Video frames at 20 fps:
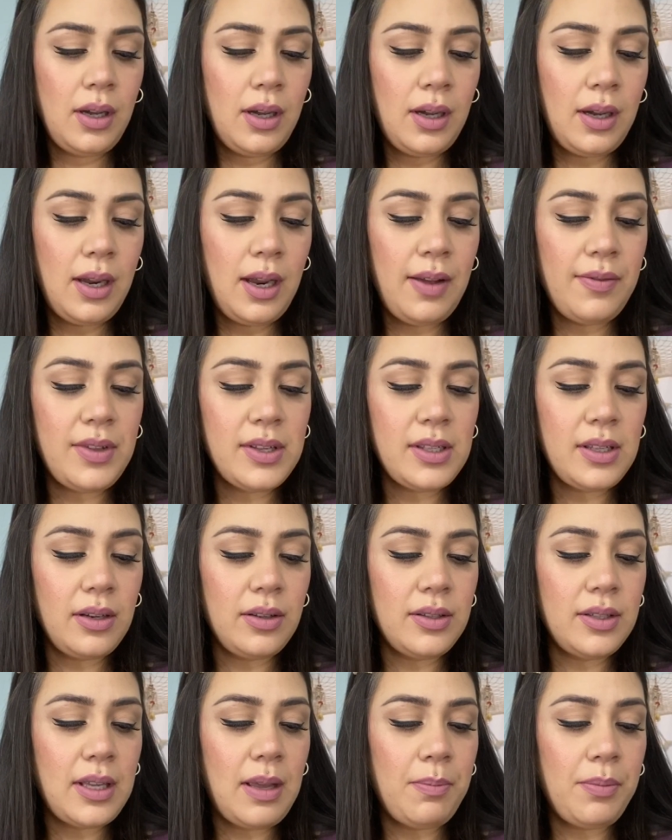I have this little
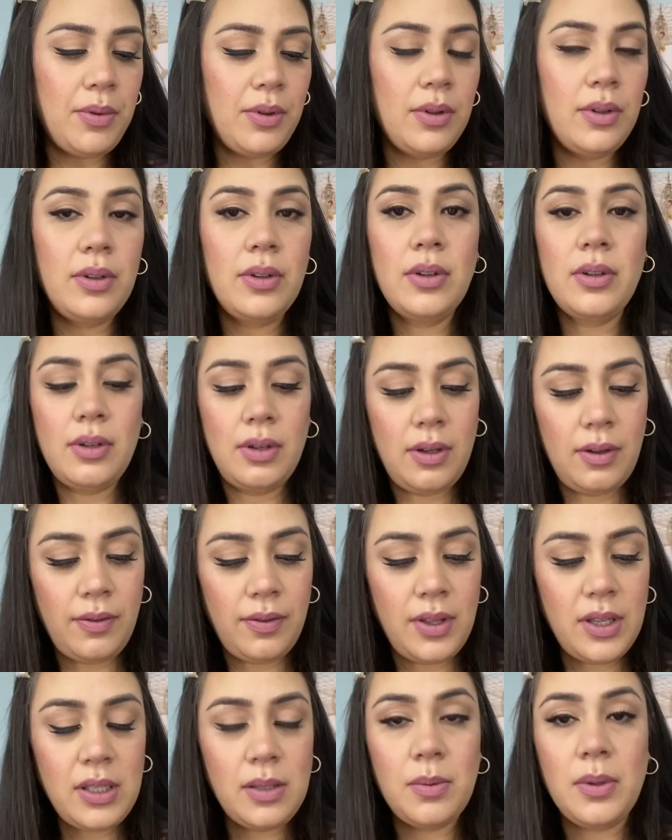sample of
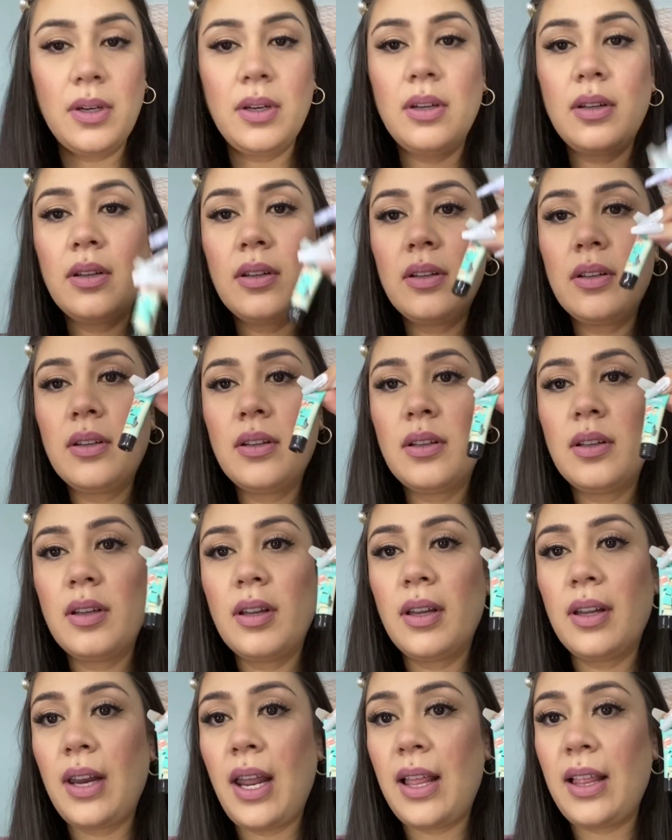this one.
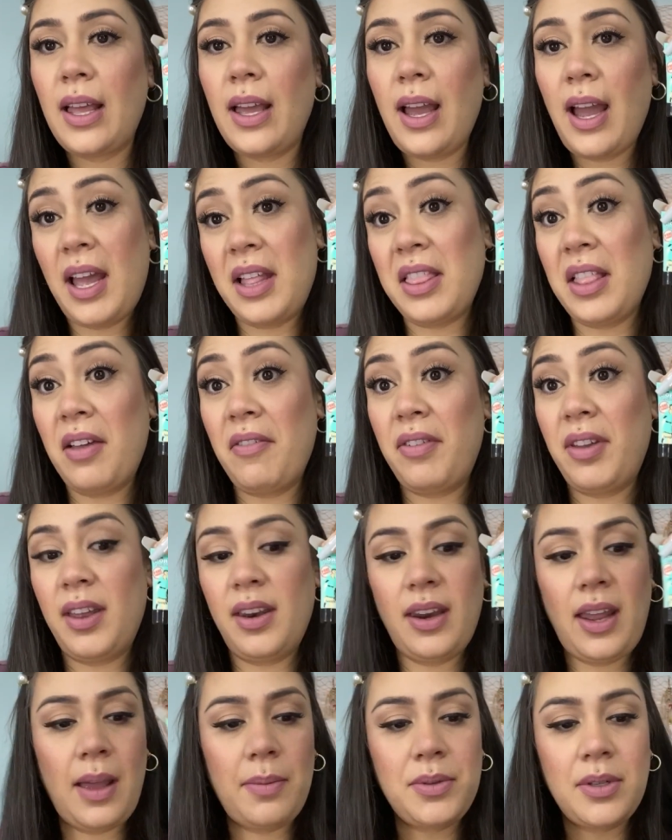And I love it.
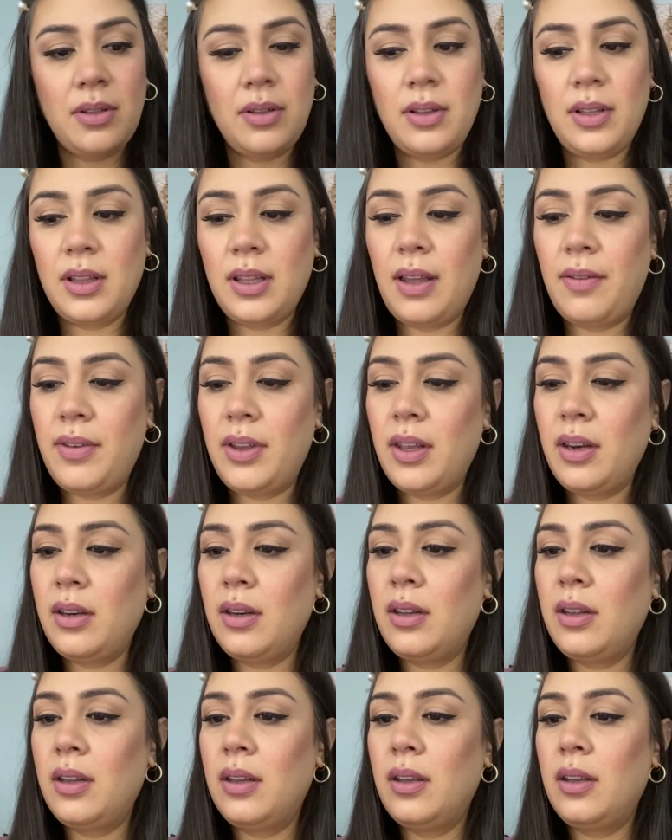I absolutely love it.
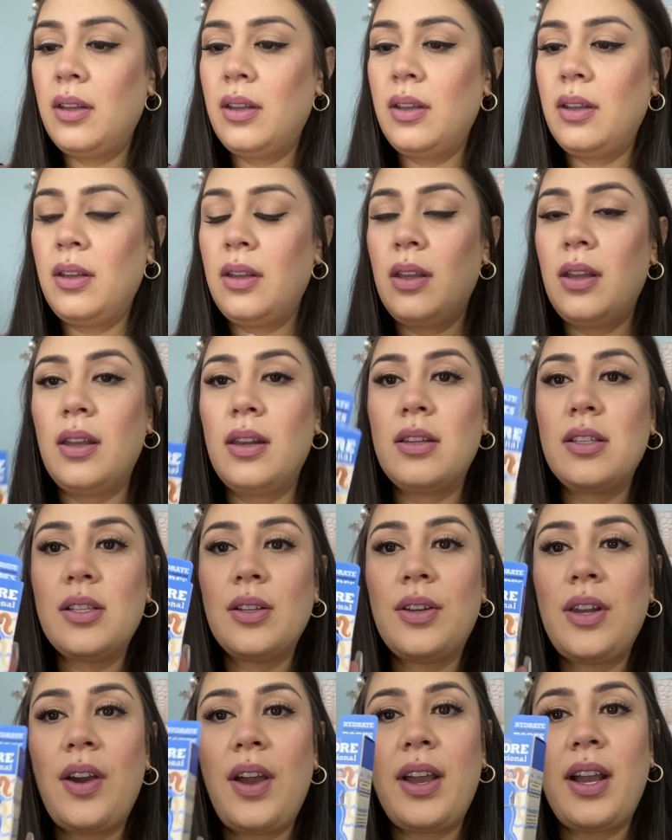And so
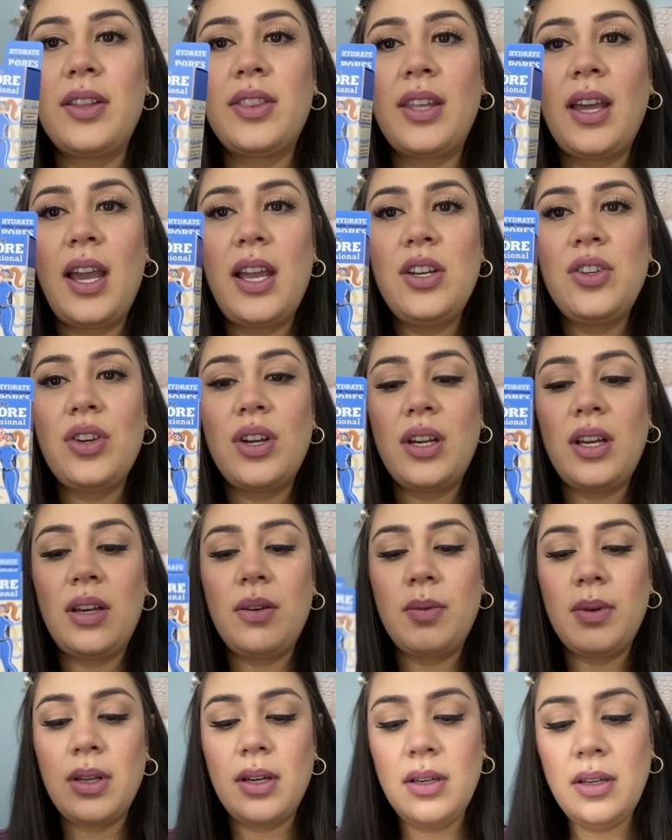now I got the
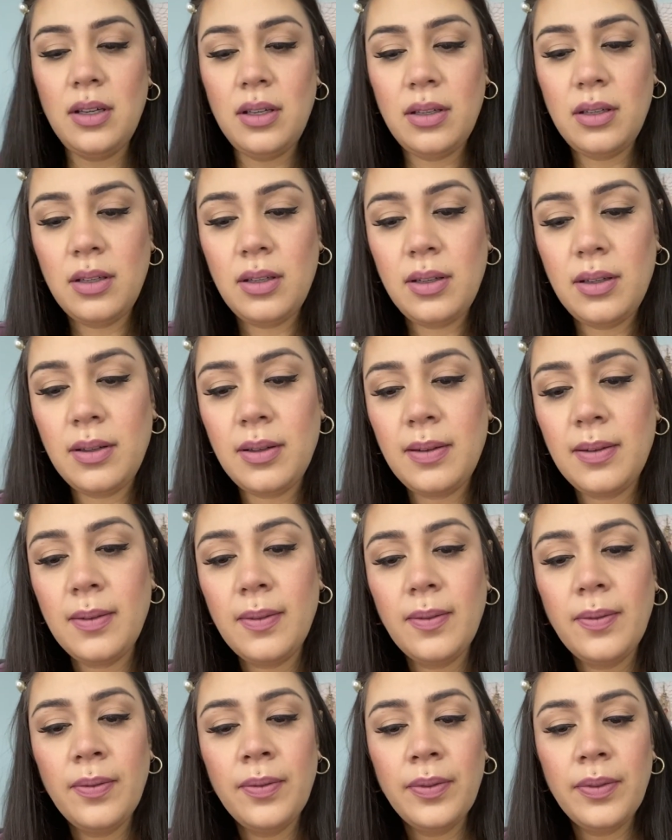hydrating one.
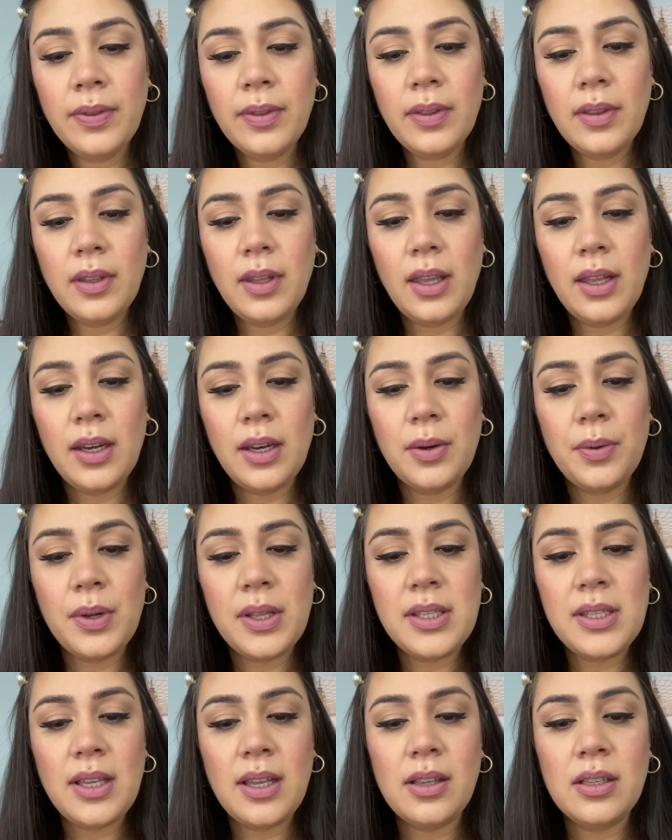And it
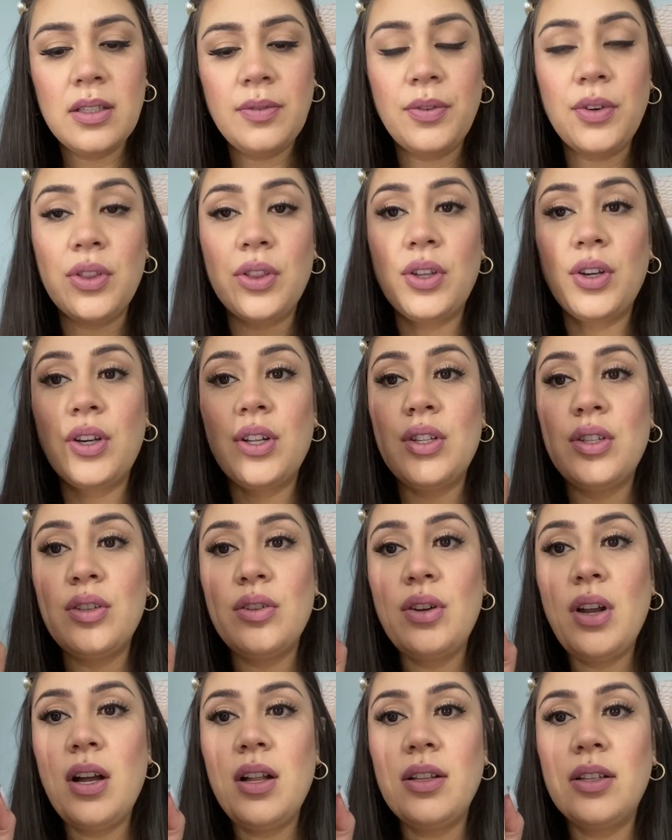retails for
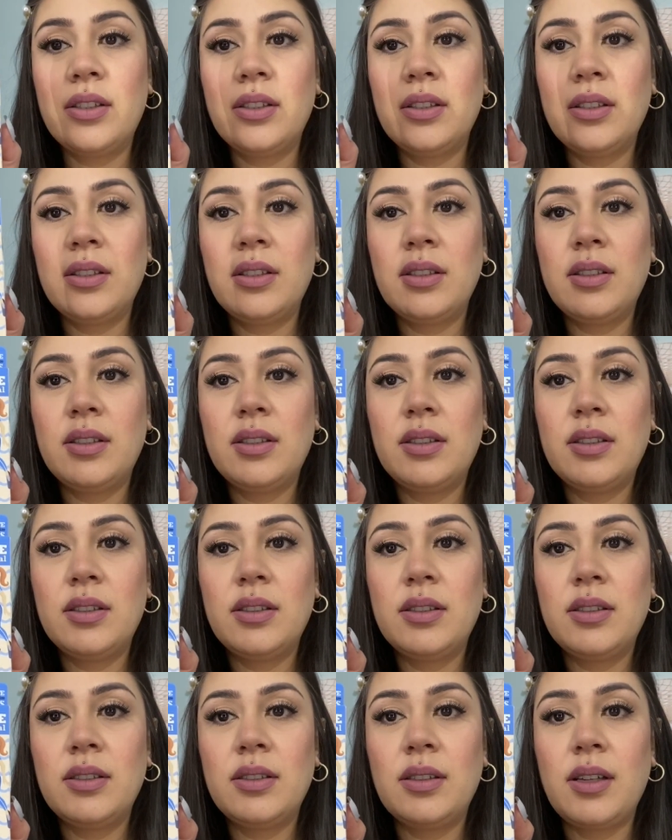$32.
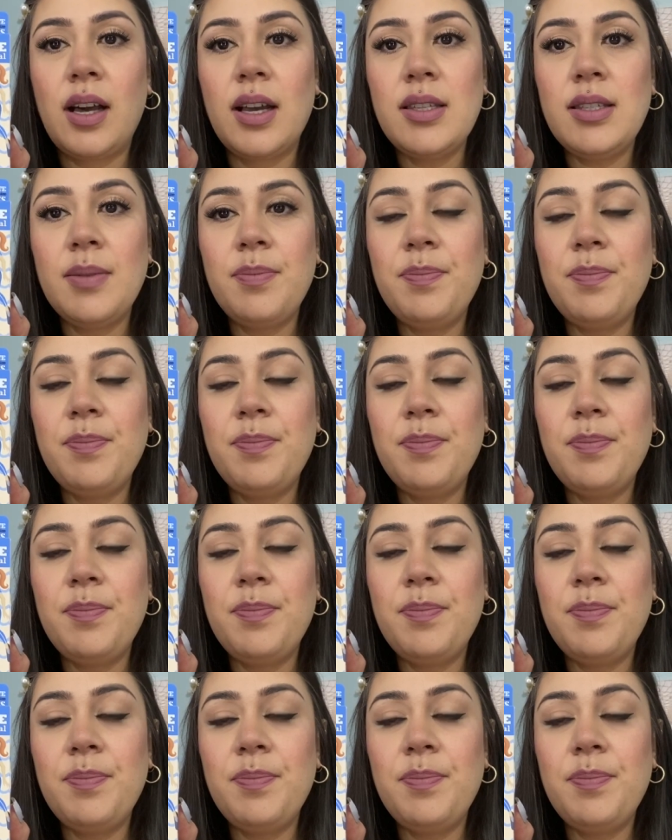Awesome.